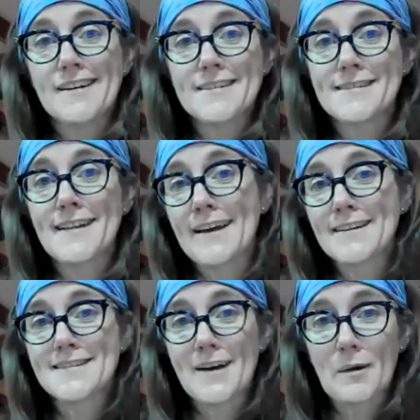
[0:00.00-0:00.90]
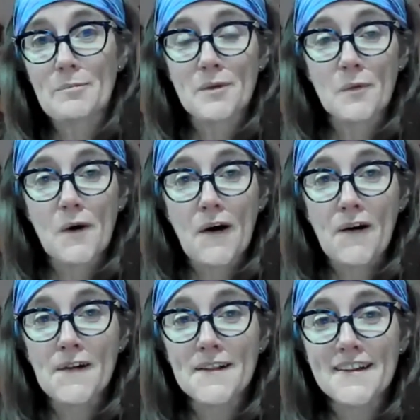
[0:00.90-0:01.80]
is legs up the
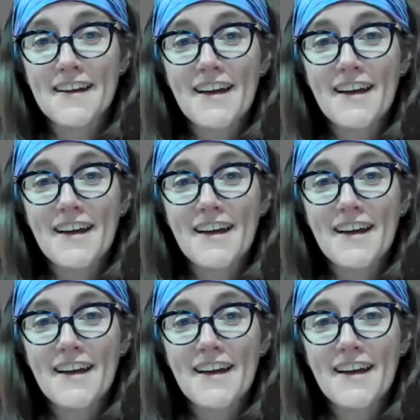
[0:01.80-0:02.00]
wall.